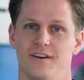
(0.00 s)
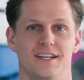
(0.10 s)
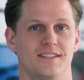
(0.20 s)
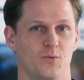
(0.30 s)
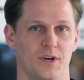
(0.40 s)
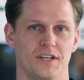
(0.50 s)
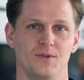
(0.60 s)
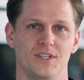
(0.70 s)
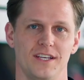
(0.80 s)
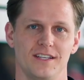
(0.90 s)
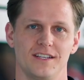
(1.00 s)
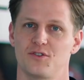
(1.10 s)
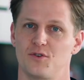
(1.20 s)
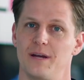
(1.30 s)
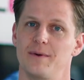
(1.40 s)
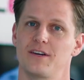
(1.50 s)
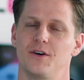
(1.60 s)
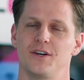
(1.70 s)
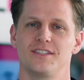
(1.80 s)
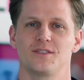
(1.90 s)
it's window tint, ceramic
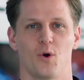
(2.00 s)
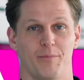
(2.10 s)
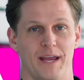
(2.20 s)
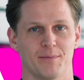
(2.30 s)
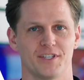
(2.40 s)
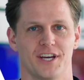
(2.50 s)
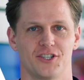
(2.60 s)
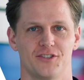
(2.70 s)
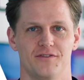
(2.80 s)
coatings, or paint protection